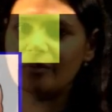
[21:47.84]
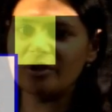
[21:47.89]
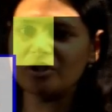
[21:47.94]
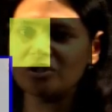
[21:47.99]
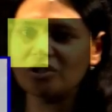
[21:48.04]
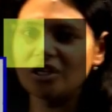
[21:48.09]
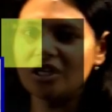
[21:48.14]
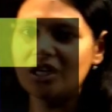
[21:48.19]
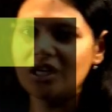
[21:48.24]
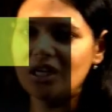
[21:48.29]

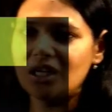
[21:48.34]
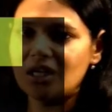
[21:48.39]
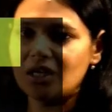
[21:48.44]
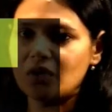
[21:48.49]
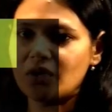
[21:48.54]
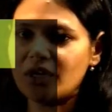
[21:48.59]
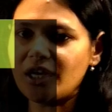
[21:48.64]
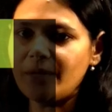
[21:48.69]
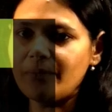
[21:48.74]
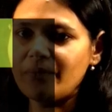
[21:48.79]
image,
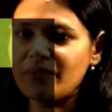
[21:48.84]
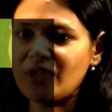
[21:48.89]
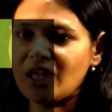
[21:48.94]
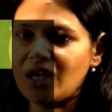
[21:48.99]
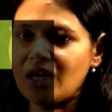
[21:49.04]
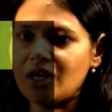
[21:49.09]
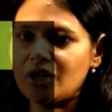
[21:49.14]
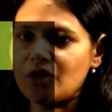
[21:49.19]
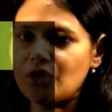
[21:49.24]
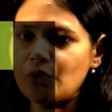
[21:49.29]
okay,
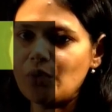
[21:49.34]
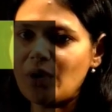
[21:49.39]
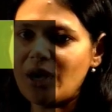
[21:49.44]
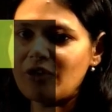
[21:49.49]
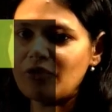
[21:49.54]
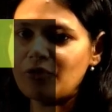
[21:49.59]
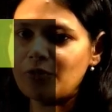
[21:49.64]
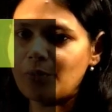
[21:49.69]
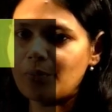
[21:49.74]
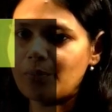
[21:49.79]
you
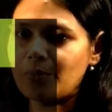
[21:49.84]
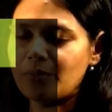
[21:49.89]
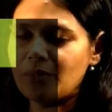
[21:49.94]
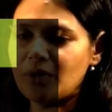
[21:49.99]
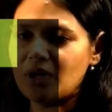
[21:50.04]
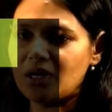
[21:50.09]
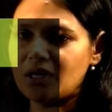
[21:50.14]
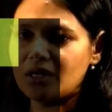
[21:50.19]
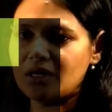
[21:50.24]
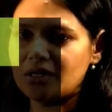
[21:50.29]
have
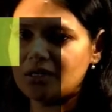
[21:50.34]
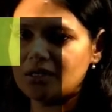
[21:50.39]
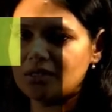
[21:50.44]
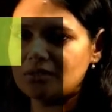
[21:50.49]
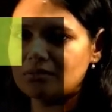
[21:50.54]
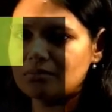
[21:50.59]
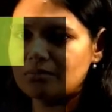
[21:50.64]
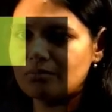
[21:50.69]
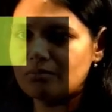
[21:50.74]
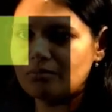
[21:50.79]

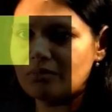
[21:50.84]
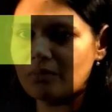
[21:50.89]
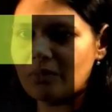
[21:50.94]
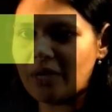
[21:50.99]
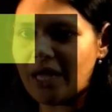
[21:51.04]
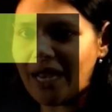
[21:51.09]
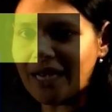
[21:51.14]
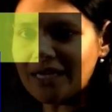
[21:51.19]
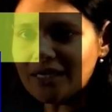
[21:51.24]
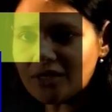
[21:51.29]

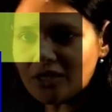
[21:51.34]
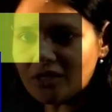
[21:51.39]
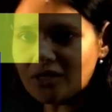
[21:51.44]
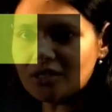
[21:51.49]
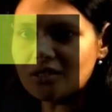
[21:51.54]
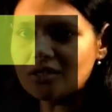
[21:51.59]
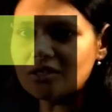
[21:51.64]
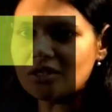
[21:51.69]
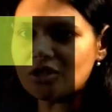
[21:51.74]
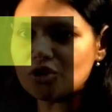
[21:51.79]

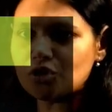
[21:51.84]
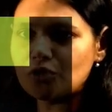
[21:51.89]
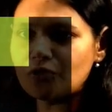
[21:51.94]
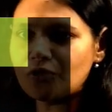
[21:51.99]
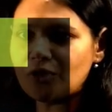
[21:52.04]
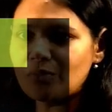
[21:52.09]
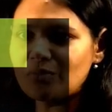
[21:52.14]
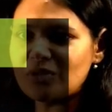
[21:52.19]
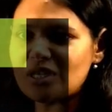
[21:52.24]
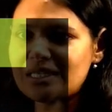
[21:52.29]
entered the tissue
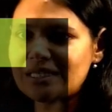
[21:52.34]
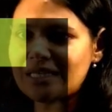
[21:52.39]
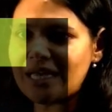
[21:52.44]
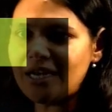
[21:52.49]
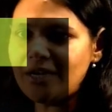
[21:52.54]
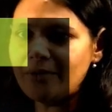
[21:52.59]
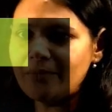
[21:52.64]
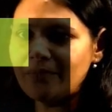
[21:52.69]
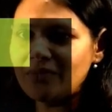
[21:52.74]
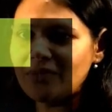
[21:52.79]
from this
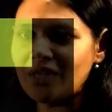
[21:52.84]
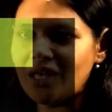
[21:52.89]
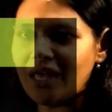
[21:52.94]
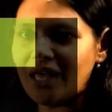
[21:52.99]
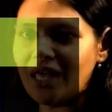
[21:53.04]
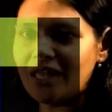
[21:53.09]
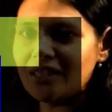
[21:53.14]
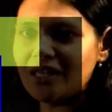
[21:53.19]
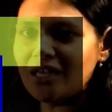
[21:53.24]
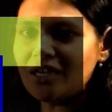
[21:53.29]
side,
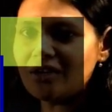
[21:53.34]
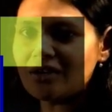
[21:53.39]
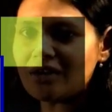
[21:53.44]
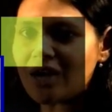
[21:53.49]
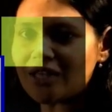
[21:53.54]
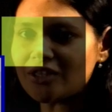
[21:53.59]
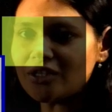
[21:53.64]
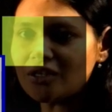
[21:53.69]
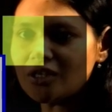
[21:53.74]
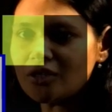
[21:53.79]
and then
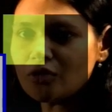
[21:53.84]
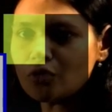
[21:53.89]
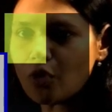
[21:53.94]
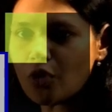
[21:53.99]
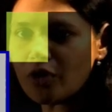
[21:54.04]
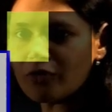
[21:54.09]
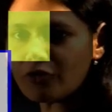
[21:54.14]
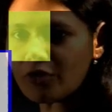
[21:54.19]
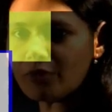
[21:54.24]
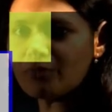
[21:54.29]
rather than
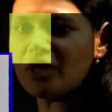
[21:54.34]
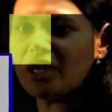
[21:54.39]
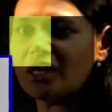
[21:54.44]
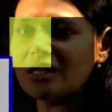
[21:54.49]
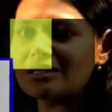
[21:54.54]
going from the